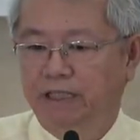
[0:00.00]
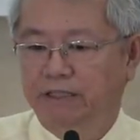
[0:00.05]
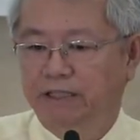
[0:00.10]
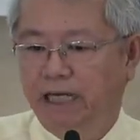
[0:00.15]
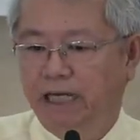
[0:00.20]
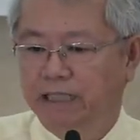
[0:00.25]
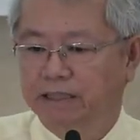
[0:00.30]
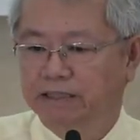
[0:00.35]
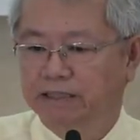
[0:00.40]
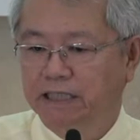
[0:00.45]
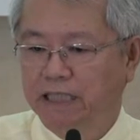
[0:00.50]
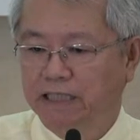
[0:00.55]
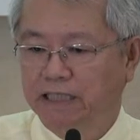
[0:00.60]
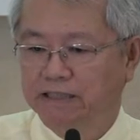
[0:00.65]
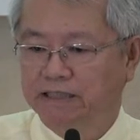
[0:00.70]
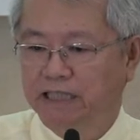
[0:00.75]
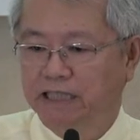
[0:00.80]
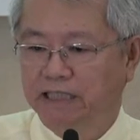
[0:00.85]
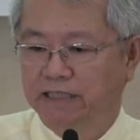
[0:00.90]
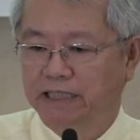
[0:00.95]
Christ
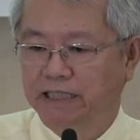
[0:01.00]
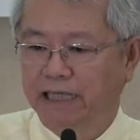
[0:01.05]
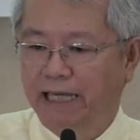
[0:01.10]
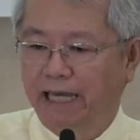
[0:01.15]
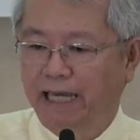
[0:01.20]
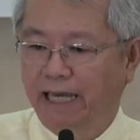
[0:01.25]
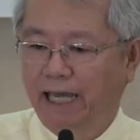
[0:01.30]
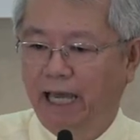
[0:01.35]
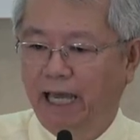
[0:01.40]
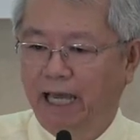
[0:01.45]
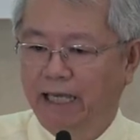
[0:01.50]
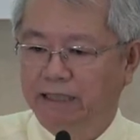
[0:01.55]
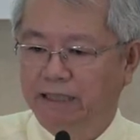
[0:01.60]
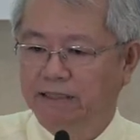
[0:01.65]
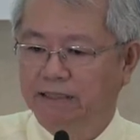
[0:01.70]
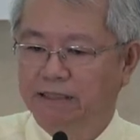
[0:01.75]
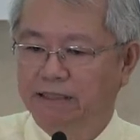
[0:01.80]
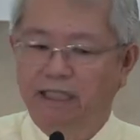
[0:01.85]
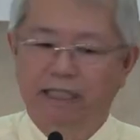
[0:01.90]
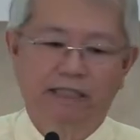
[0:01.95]
says that the
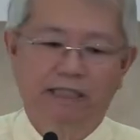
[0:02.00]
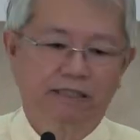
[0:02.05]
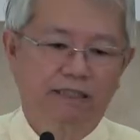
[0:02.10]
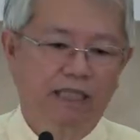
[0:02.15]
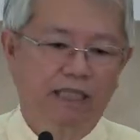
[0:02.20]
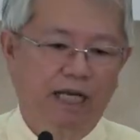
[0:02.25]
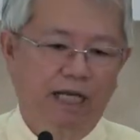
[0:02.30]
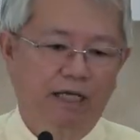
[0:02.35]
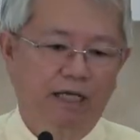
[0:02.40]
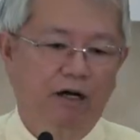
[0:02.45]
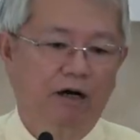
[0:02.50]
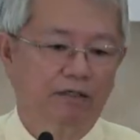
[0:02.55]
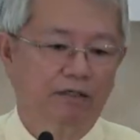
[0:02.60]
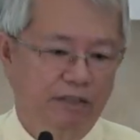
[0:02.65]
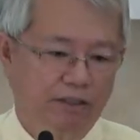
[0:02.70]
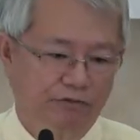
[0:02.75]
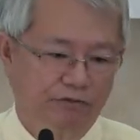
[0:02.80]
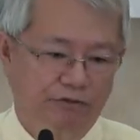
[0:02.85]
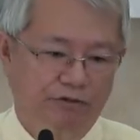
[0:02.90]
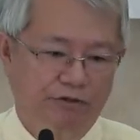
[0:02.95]
axe is laid on
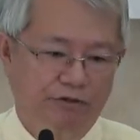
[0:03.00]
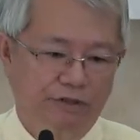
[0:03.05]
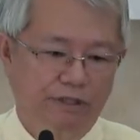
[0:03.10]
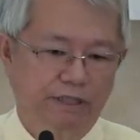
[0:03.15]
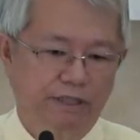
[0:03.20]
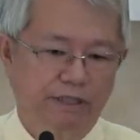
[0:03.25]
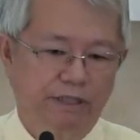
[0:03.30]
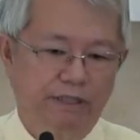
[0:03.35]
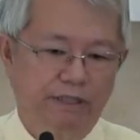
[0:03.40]
the road.